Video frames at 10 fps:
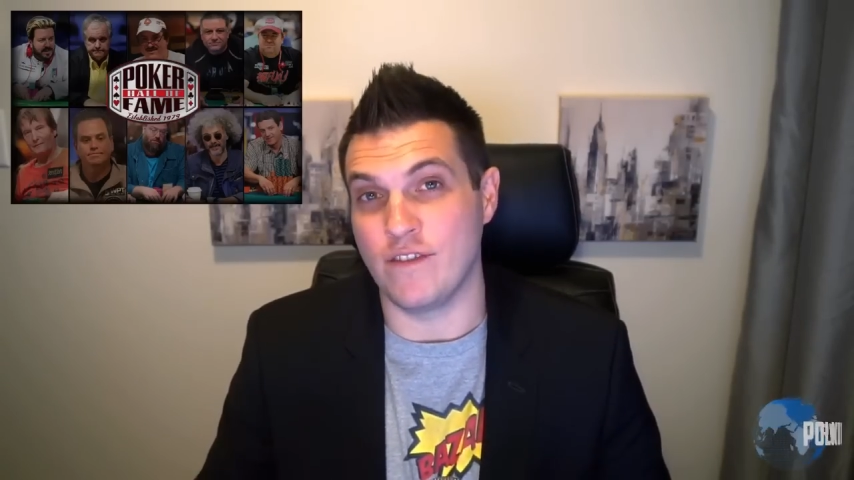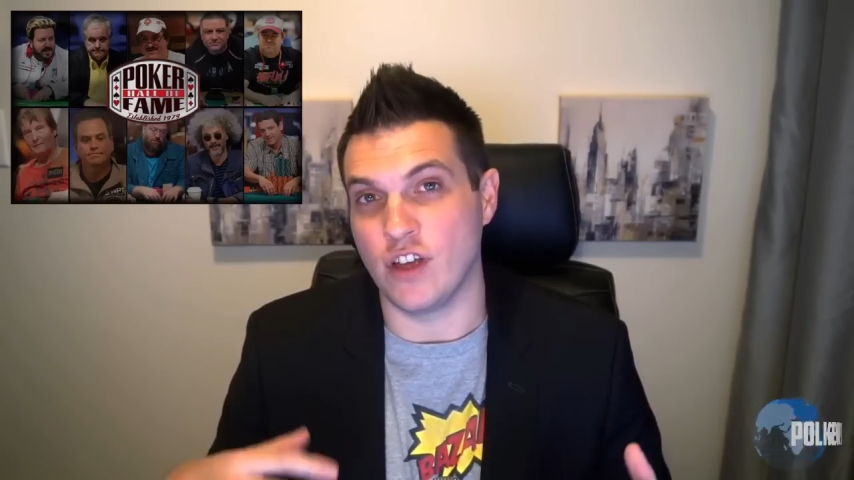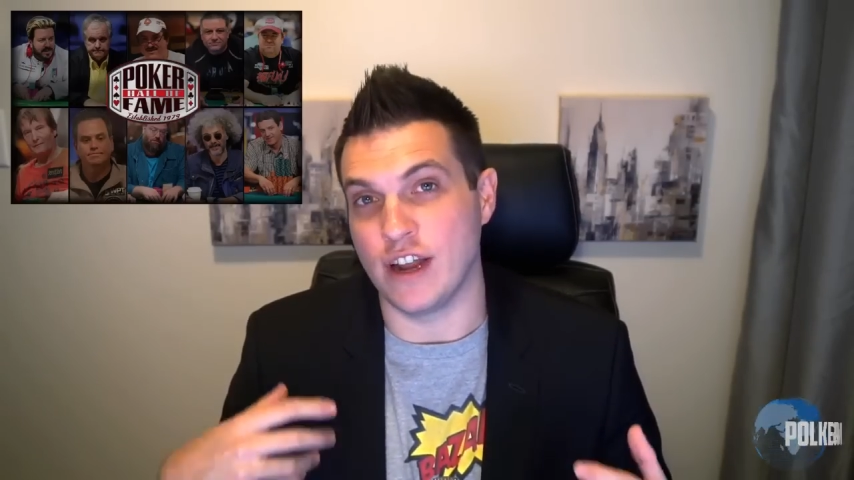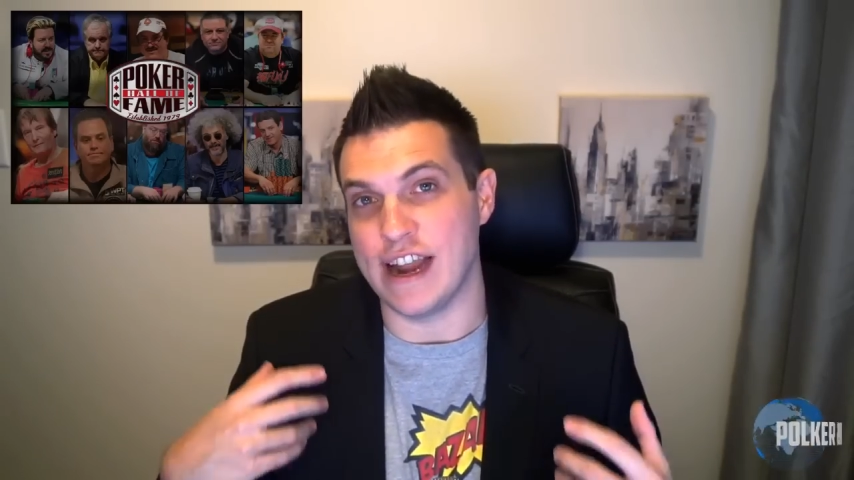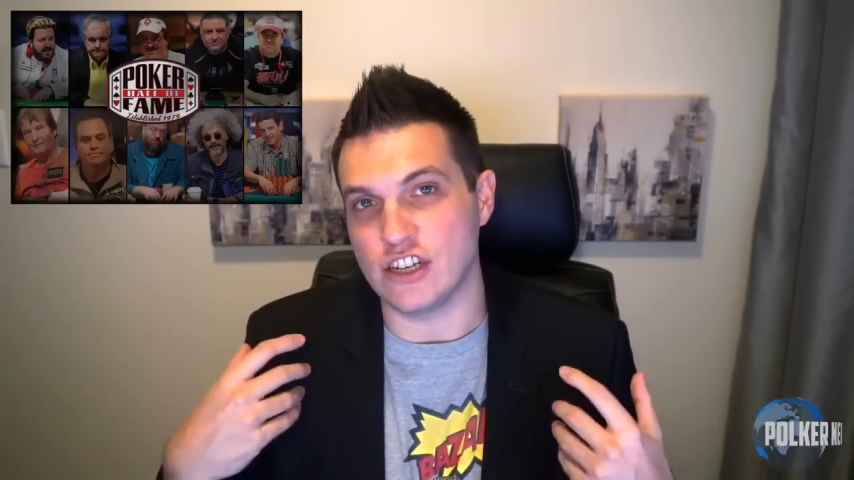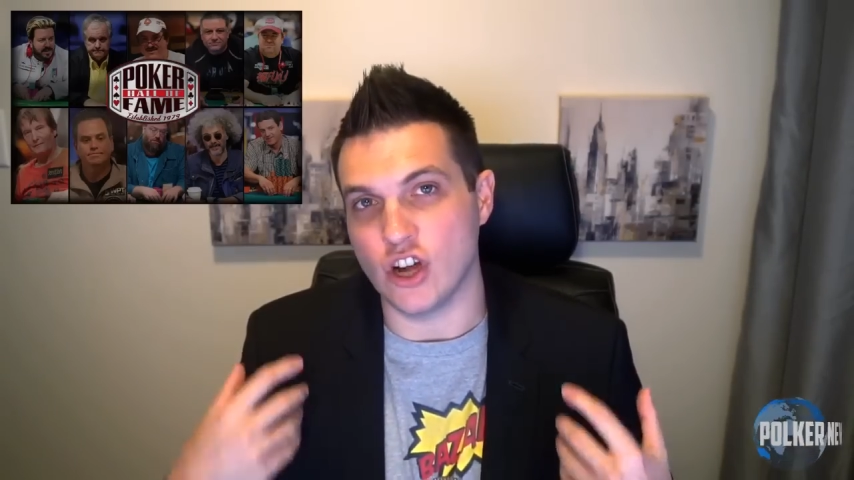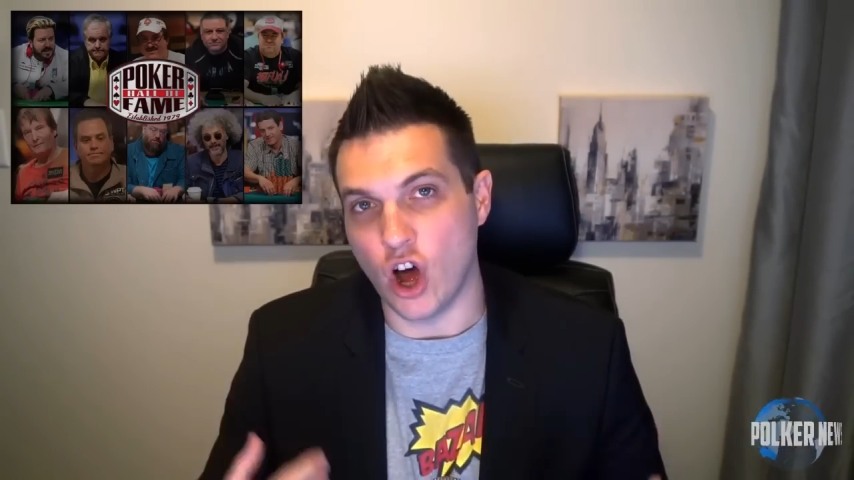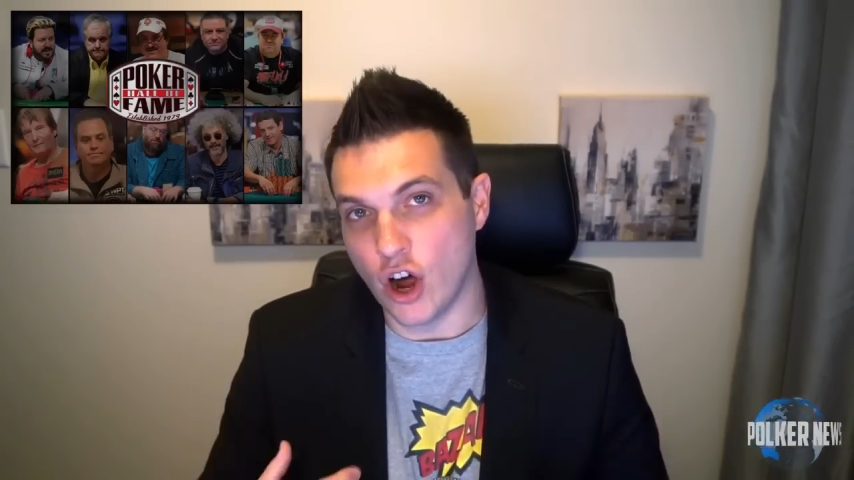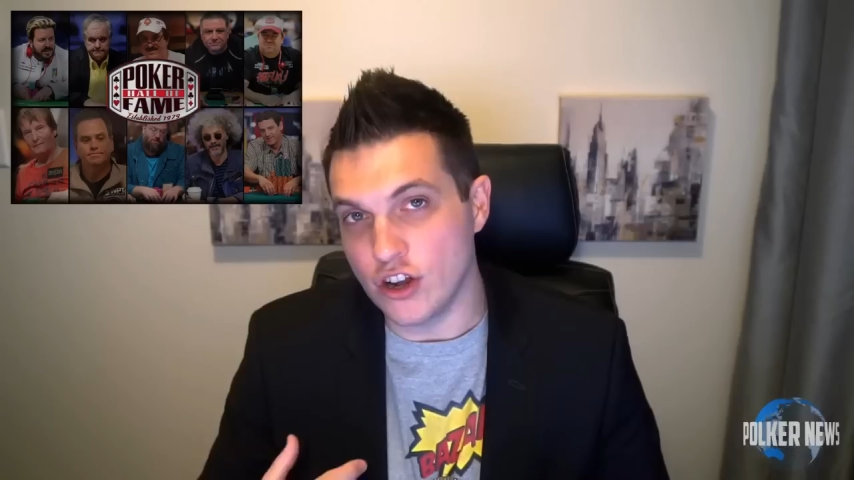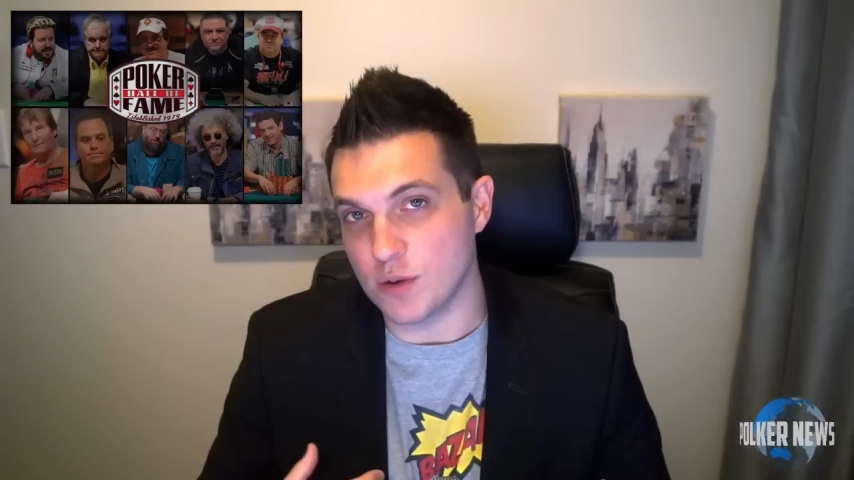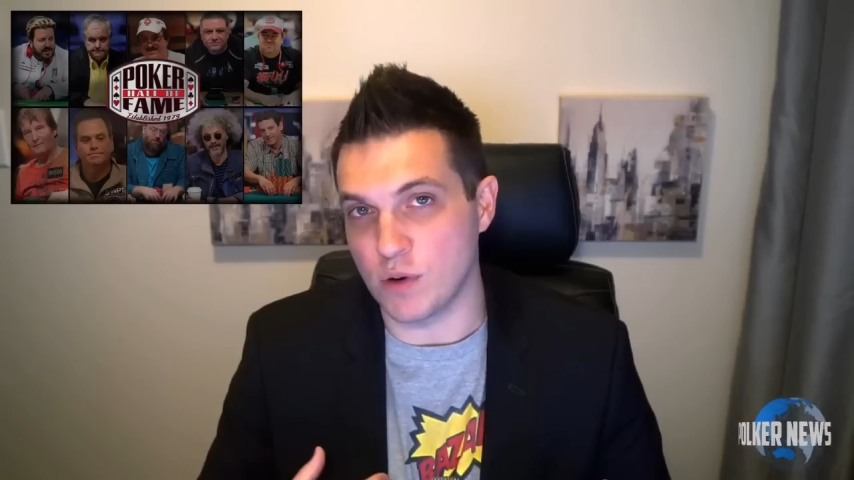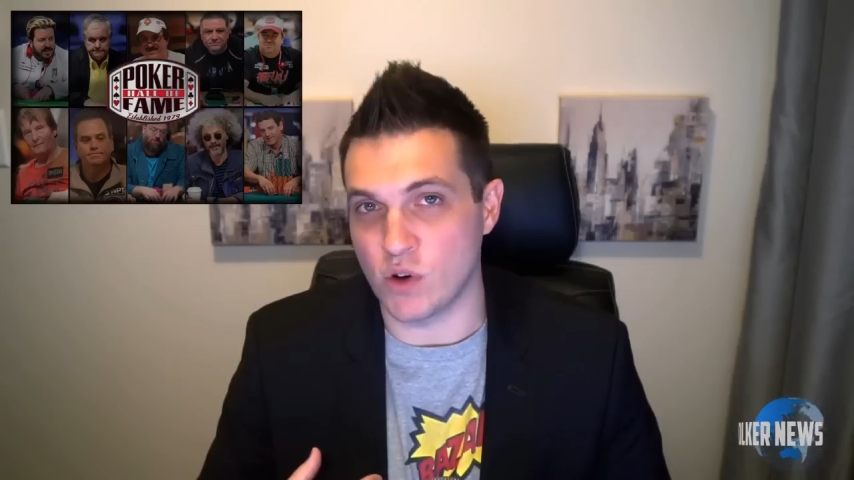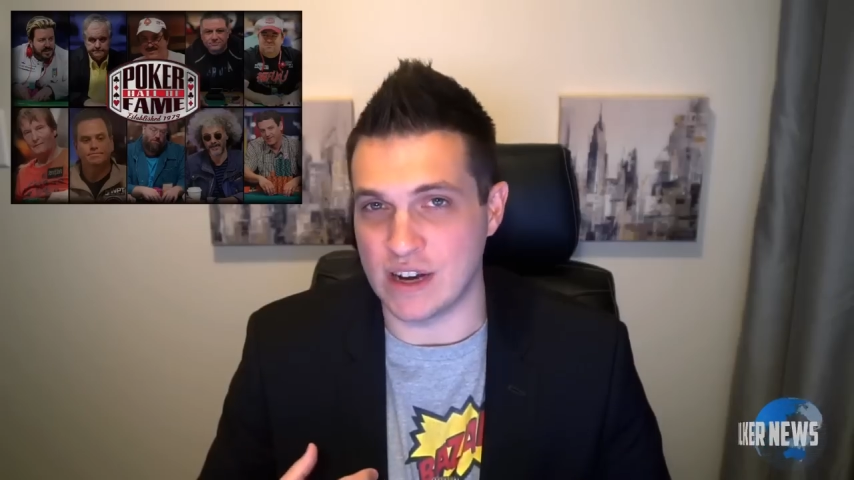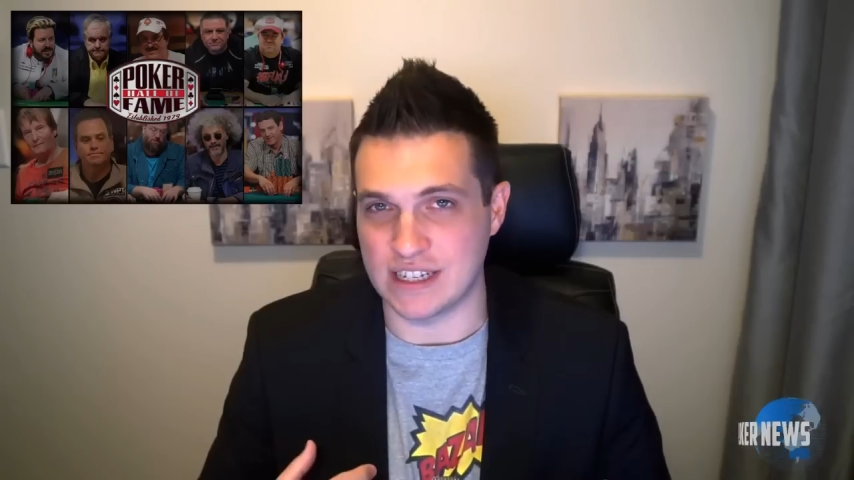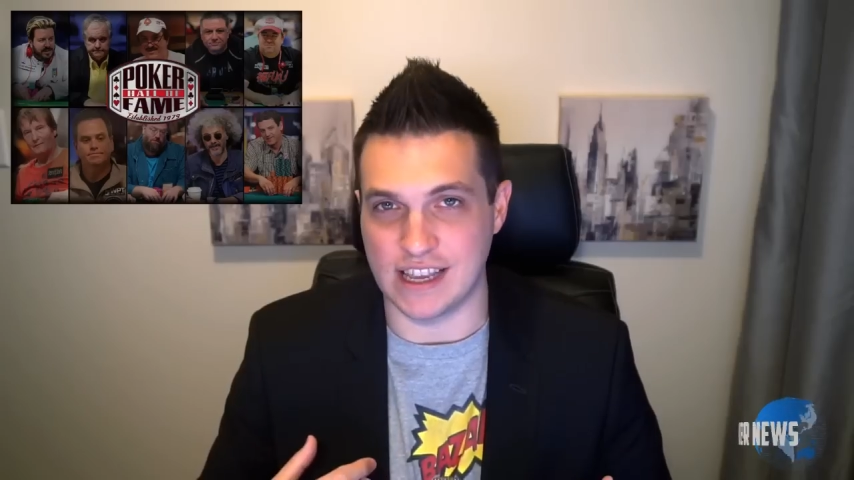have done a ton to
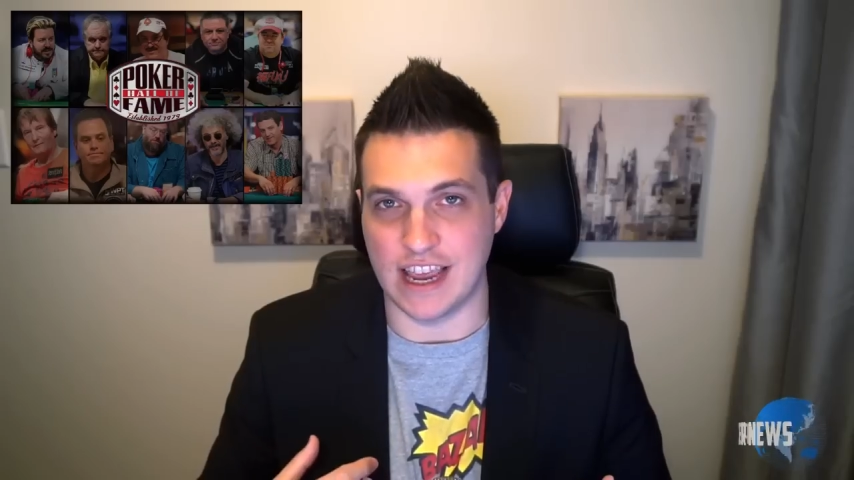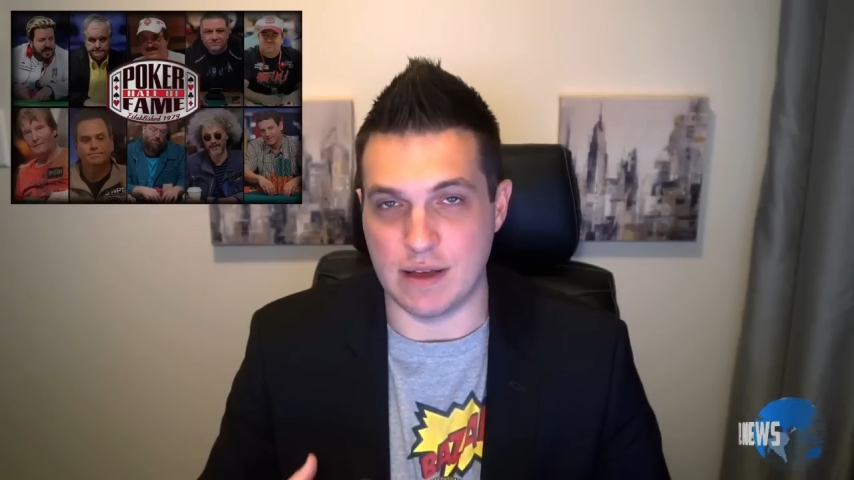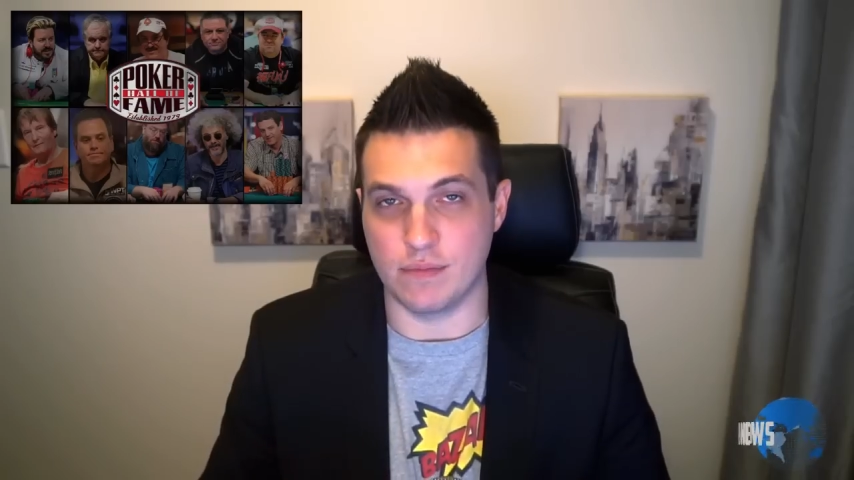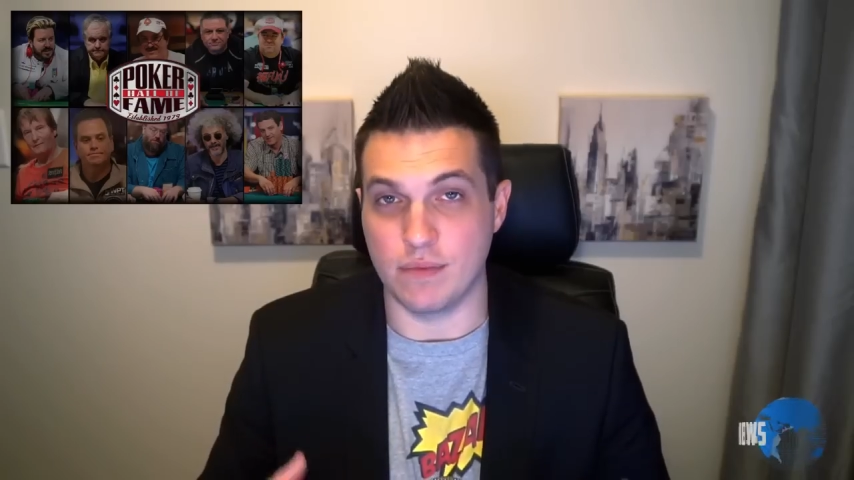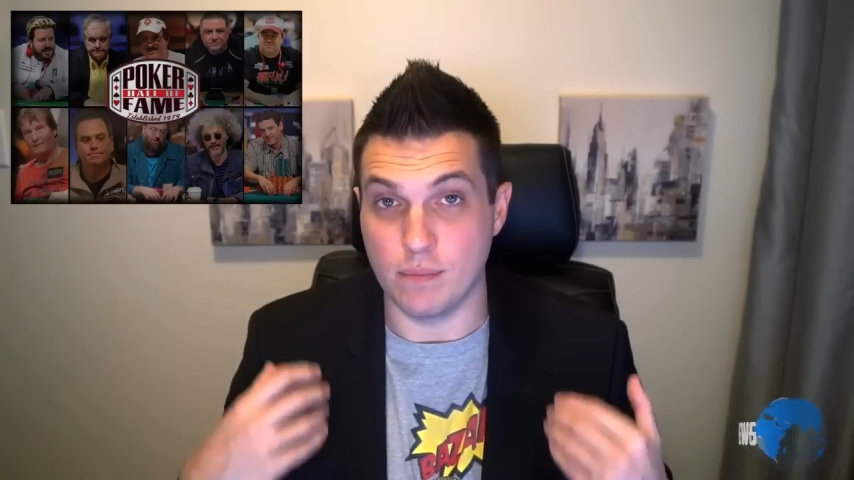progress the game,